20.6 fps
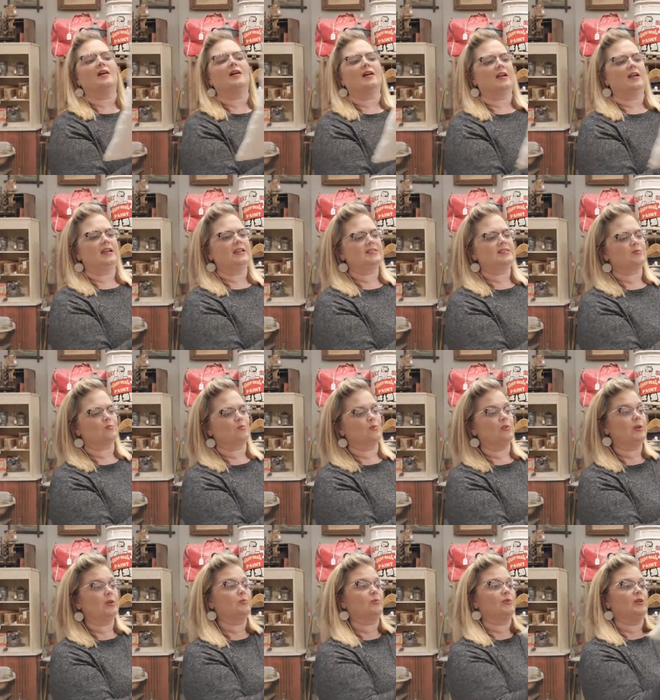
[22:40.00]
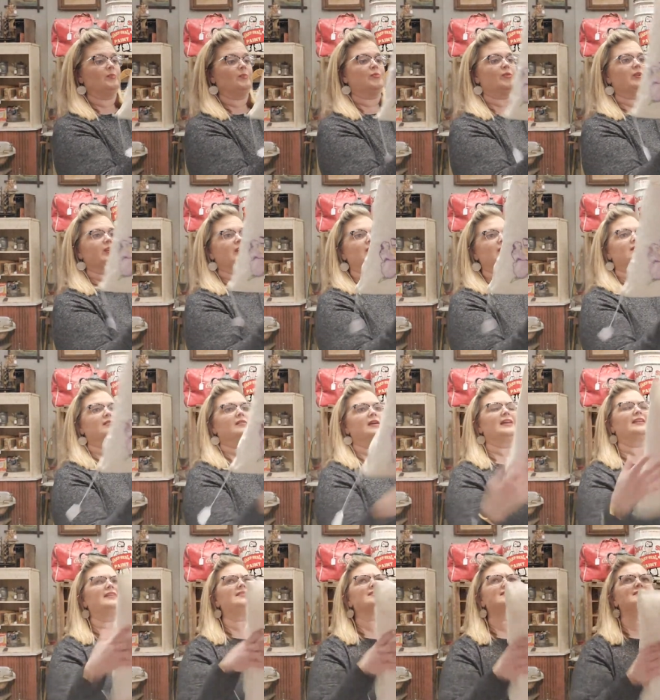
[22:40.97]
Uh, it's really really pretty,
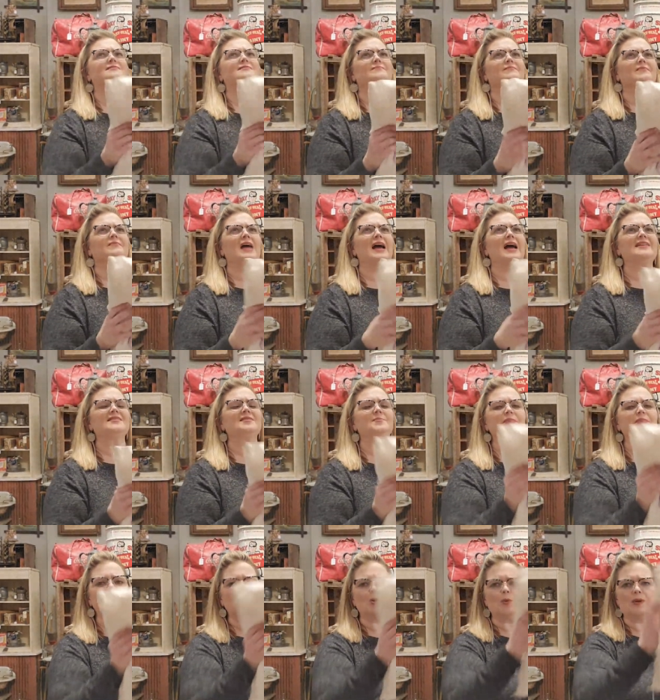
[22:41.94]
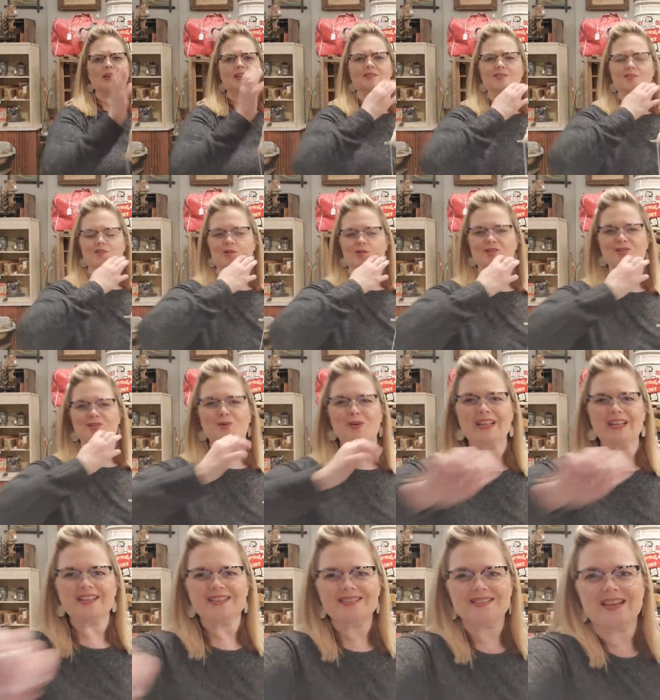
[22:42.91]
and it's it has a pillow insert, so
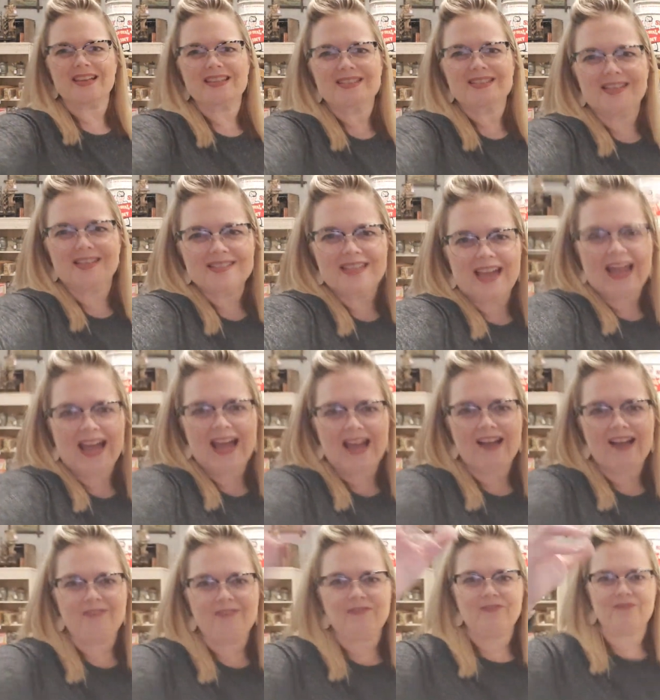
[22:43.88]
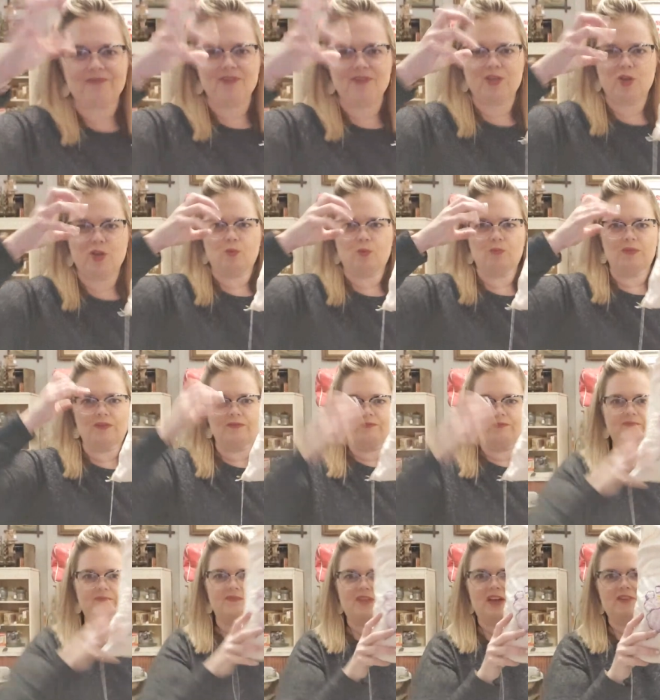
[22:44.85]
it is it doesn't have you know the
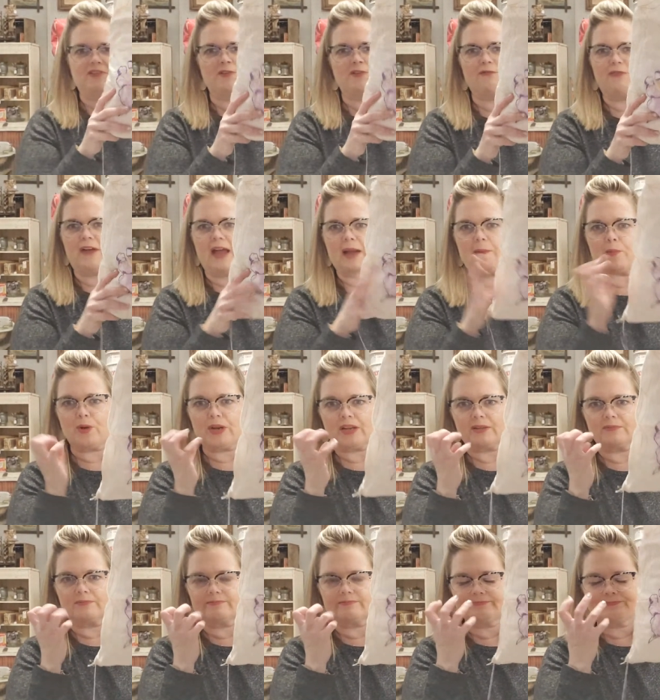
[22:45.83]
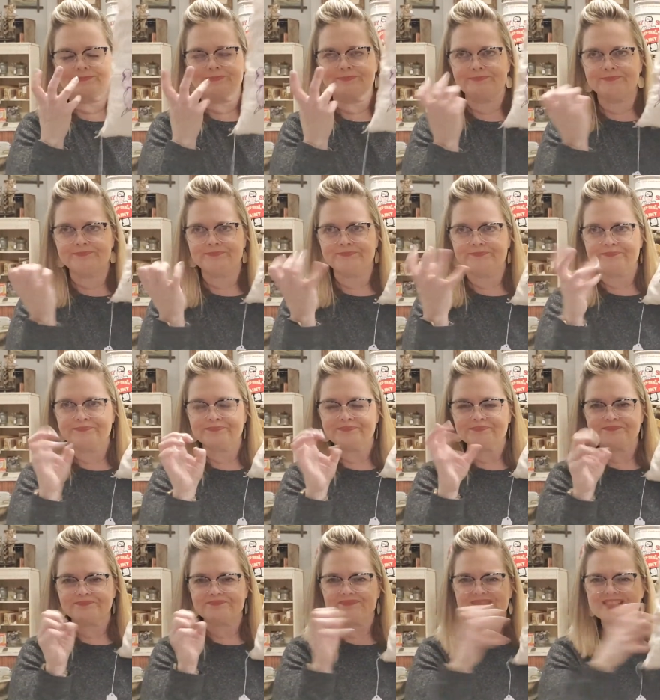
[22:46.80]
the fabric
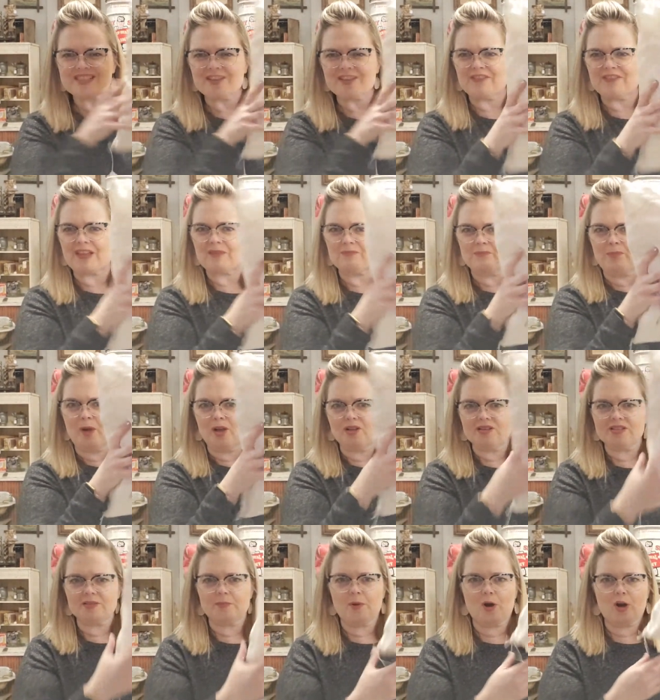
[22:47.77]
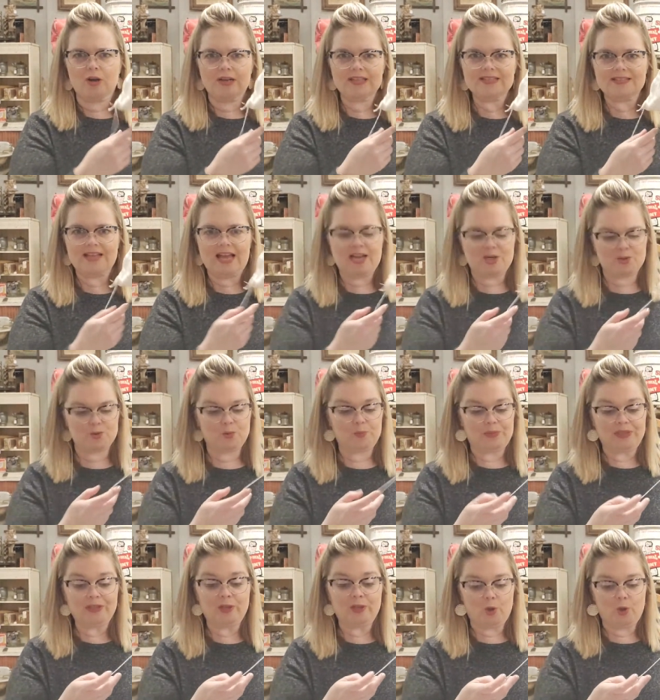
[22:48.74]
stuff that balls apart. It's an actual
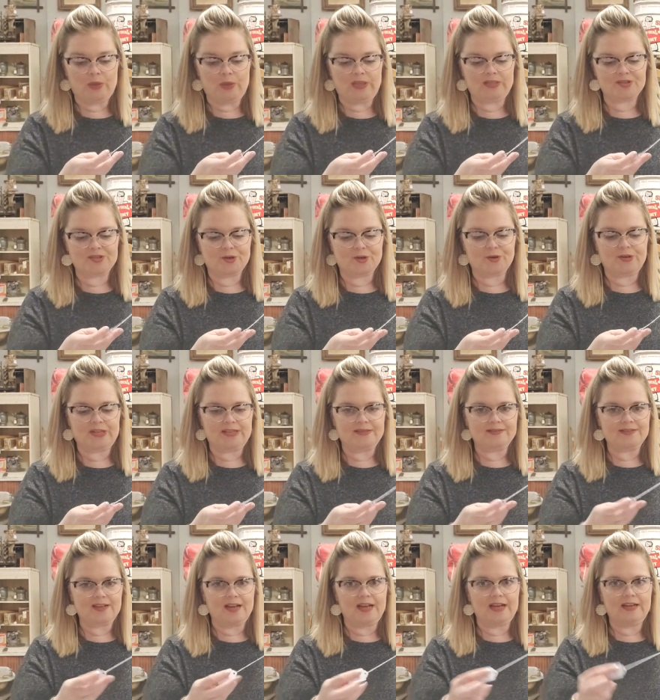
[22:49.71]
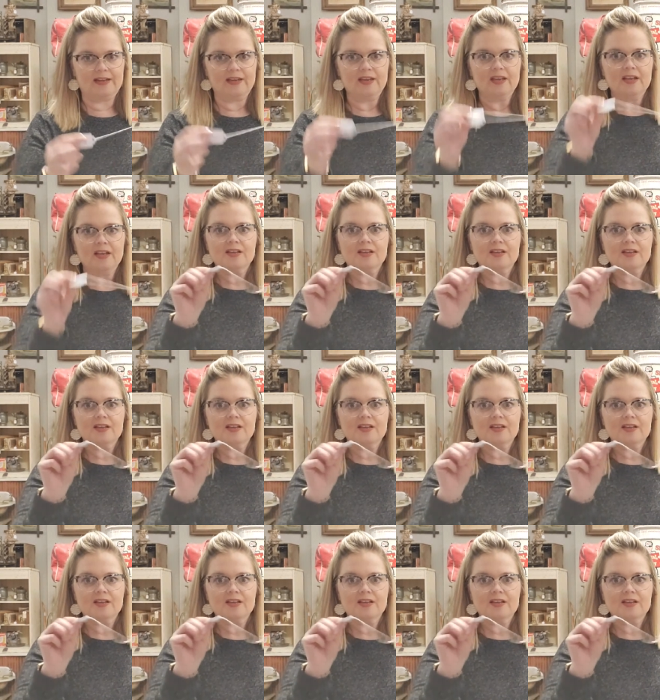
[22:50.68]
pillow insert inside.